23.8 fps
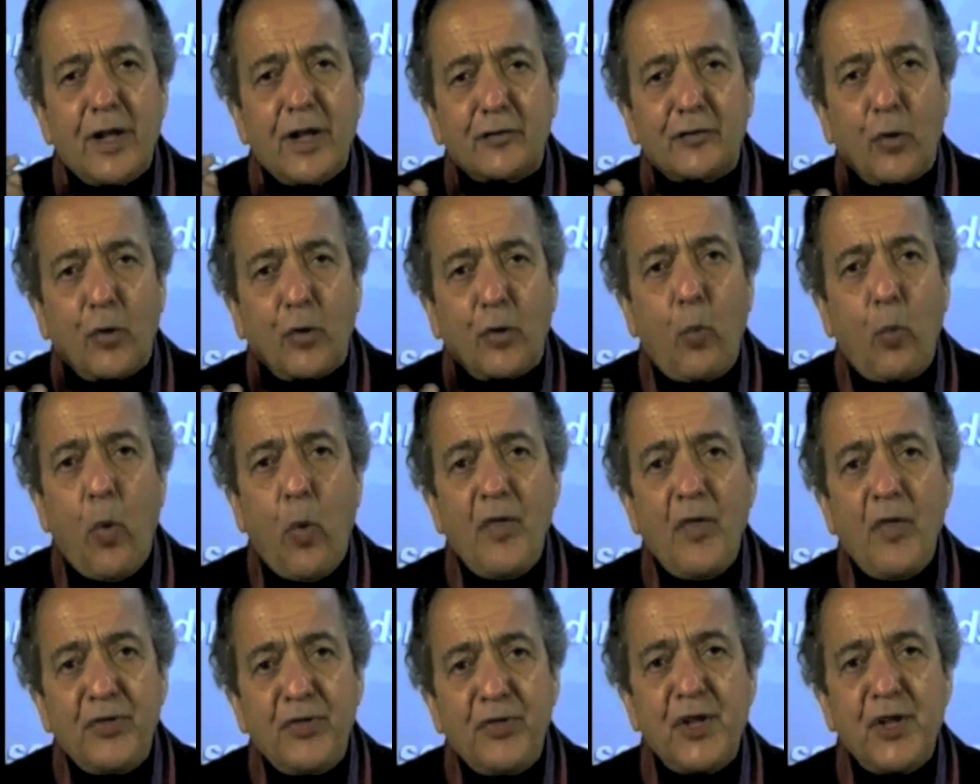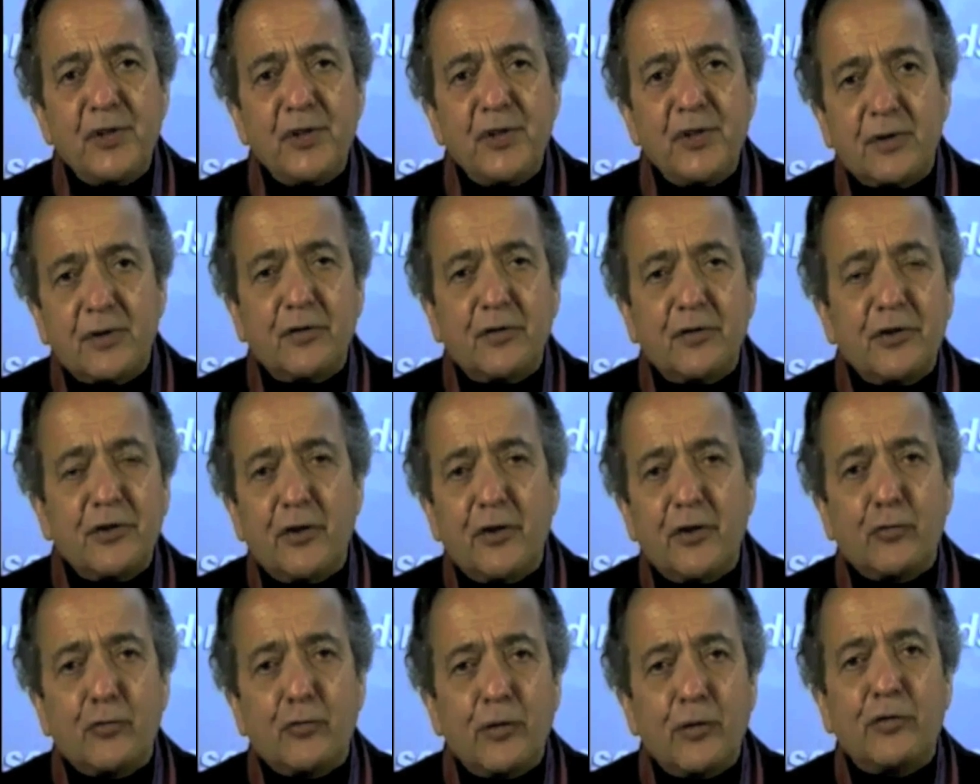the one thing that this
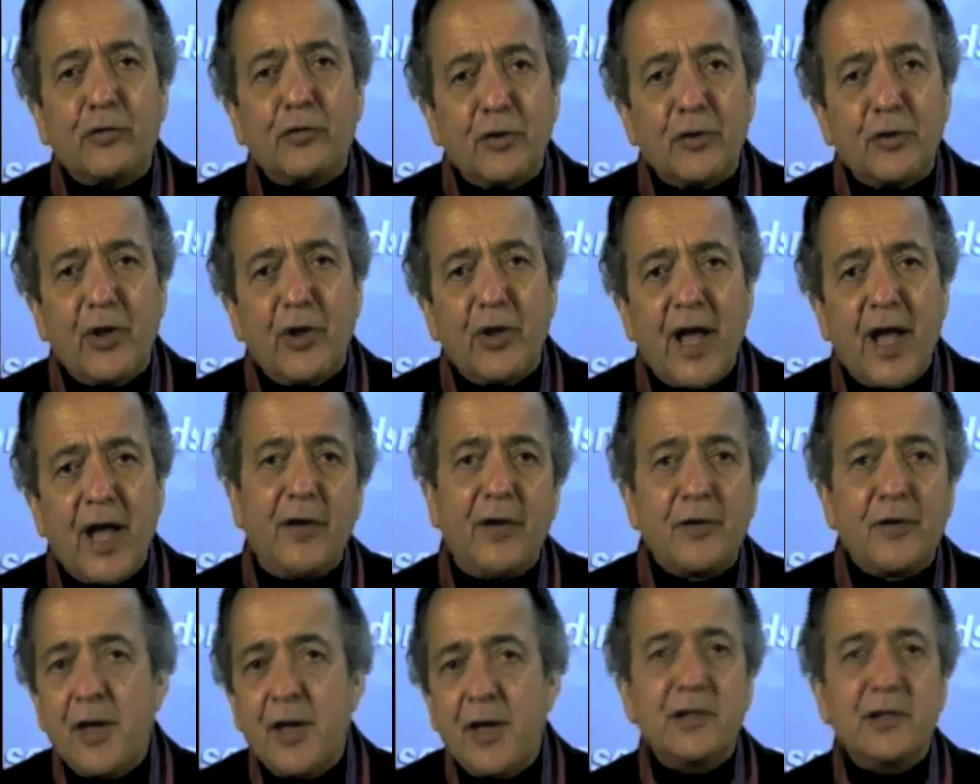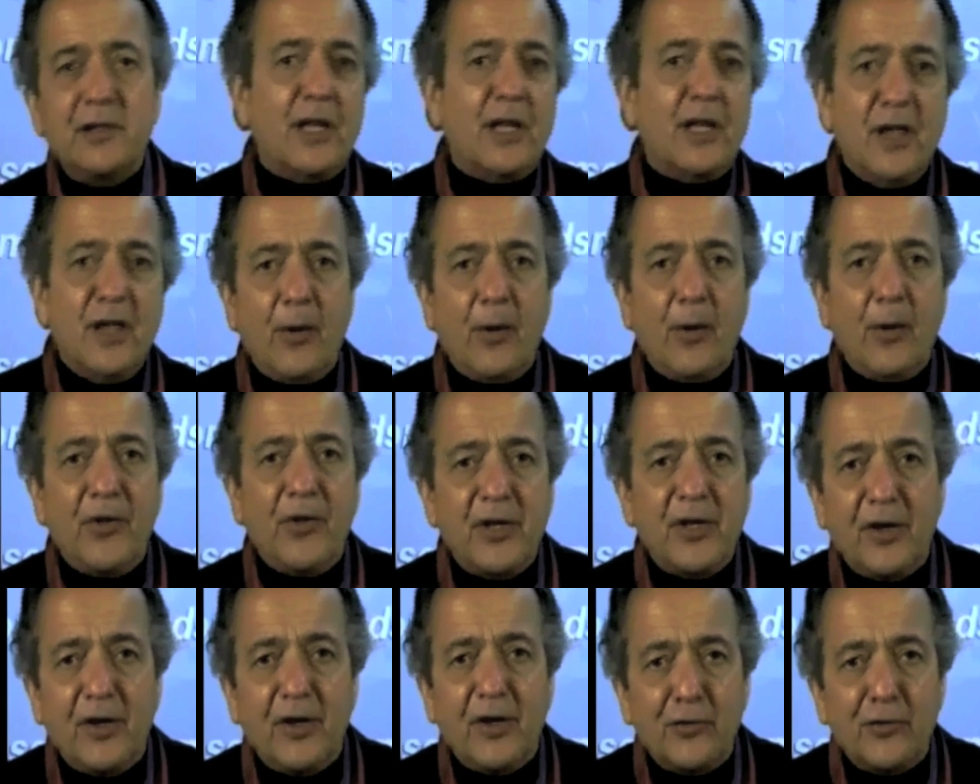country still has that no other
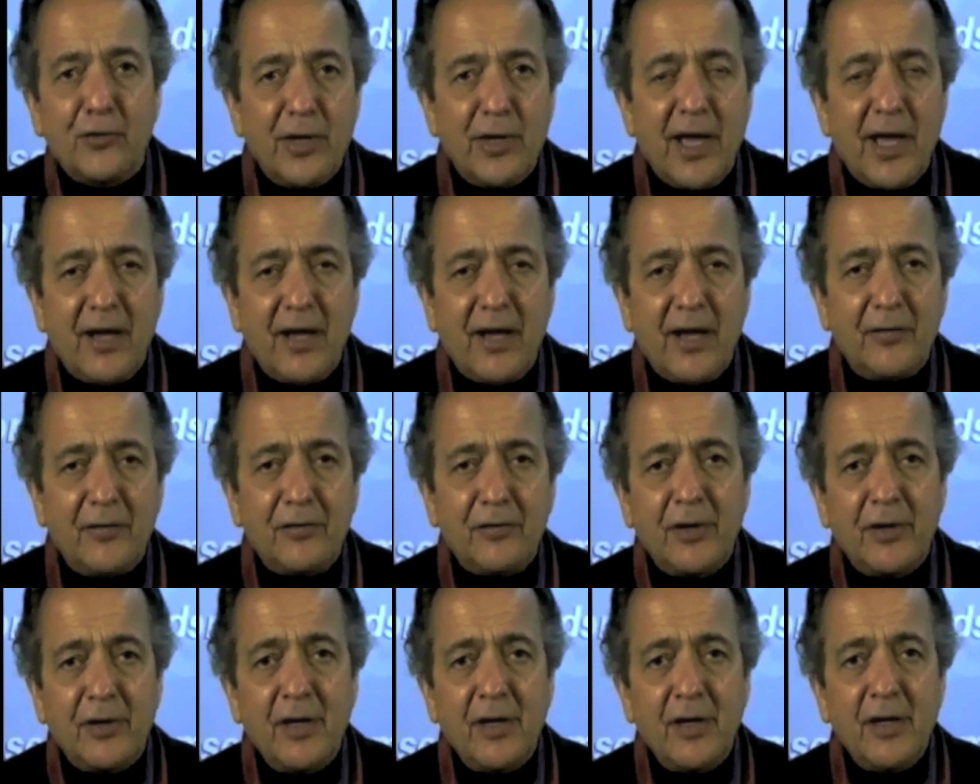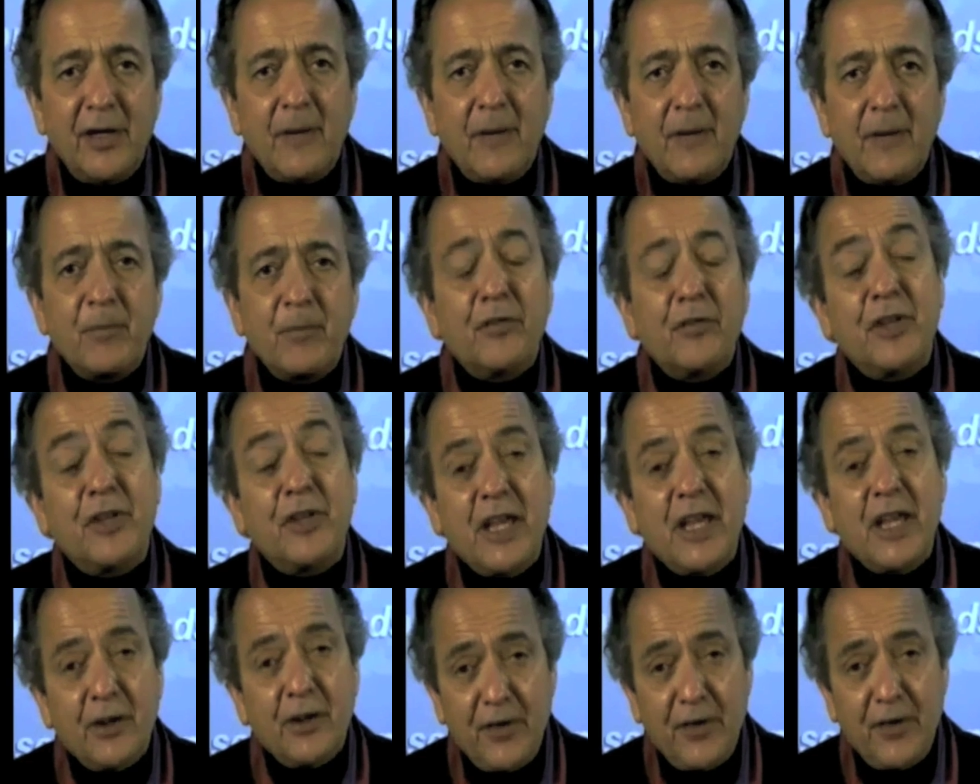country has, is the
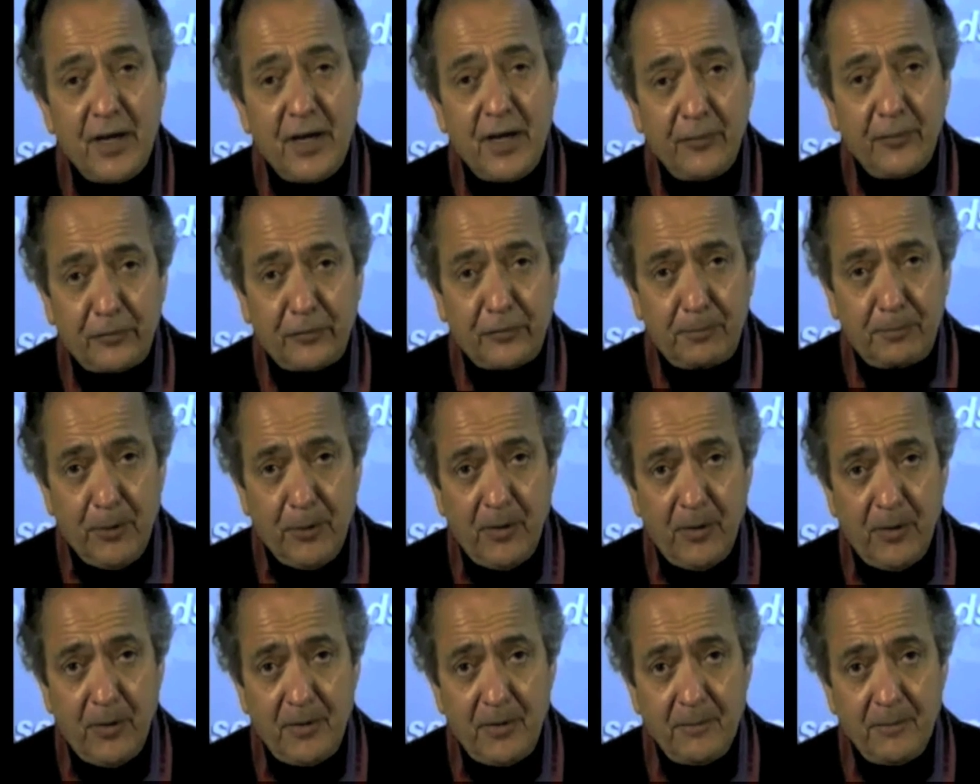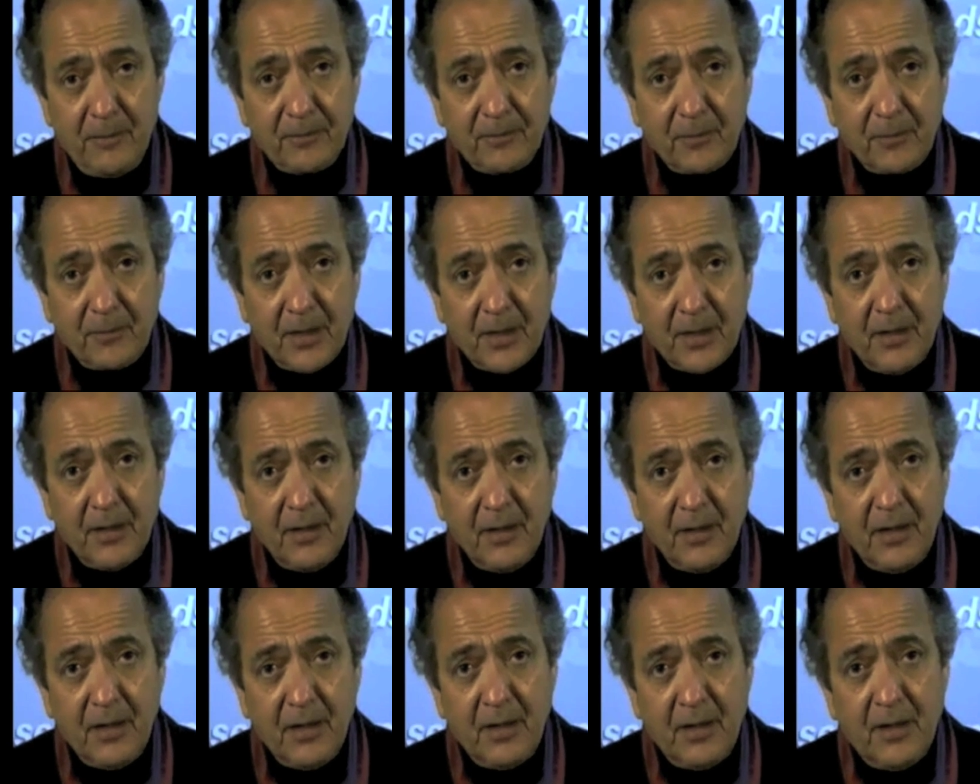innovative spirit.
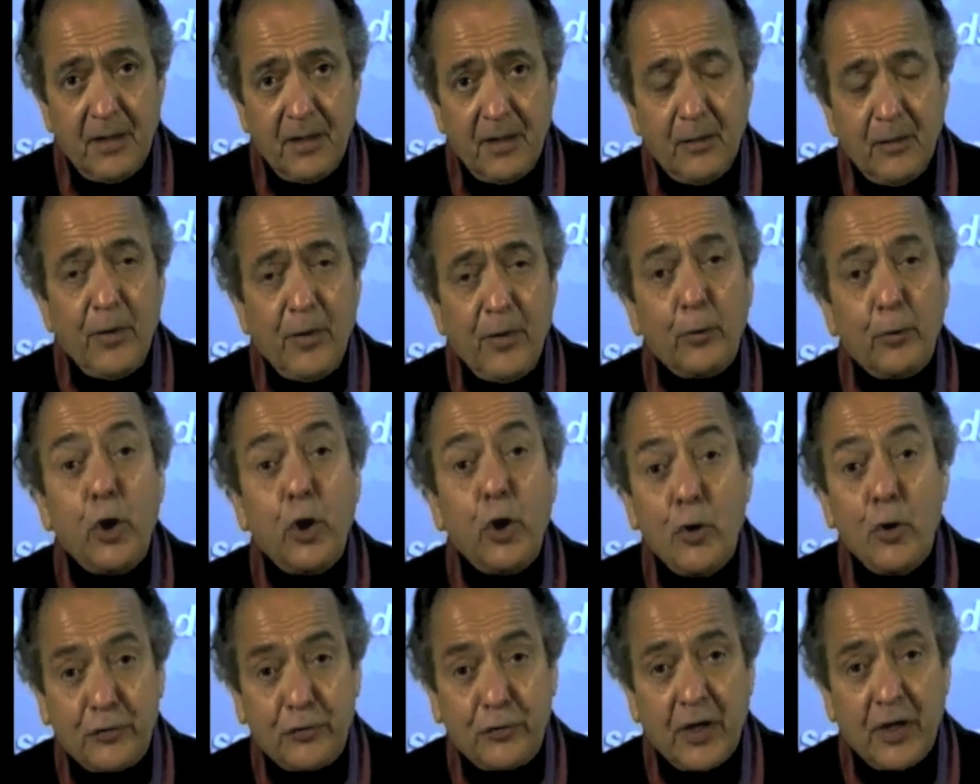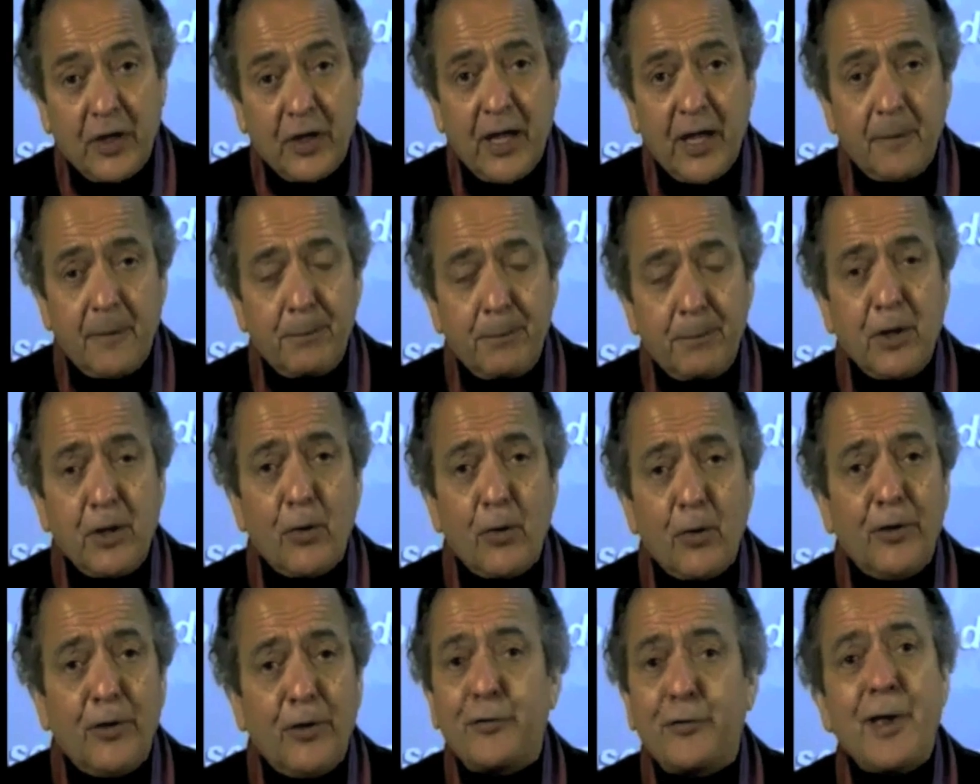We're losing it
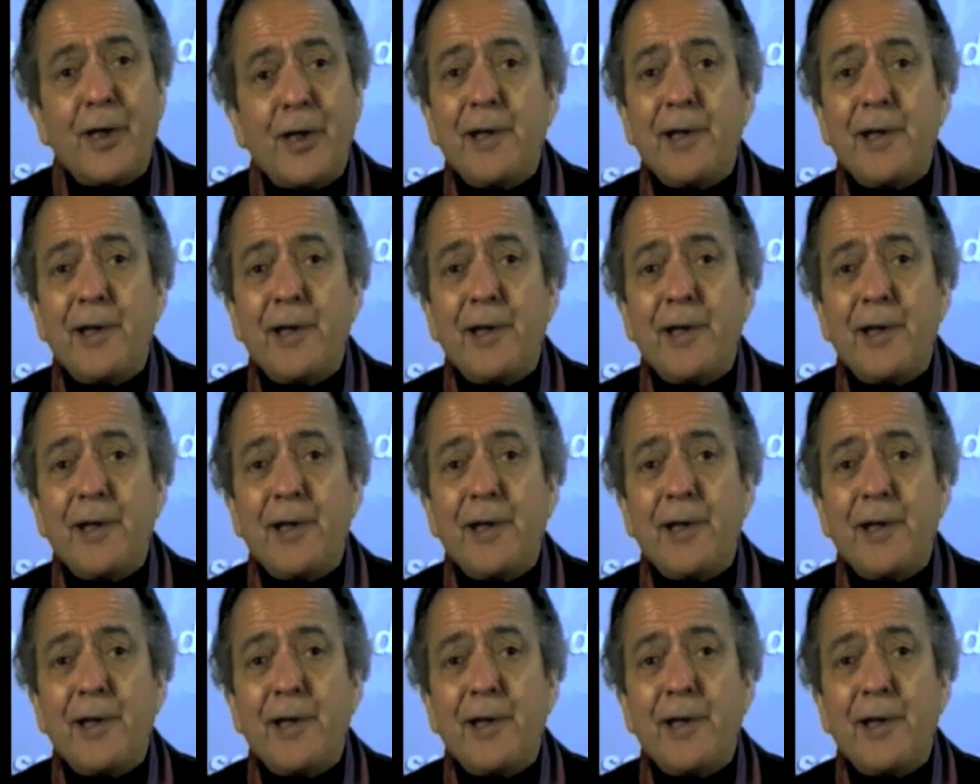because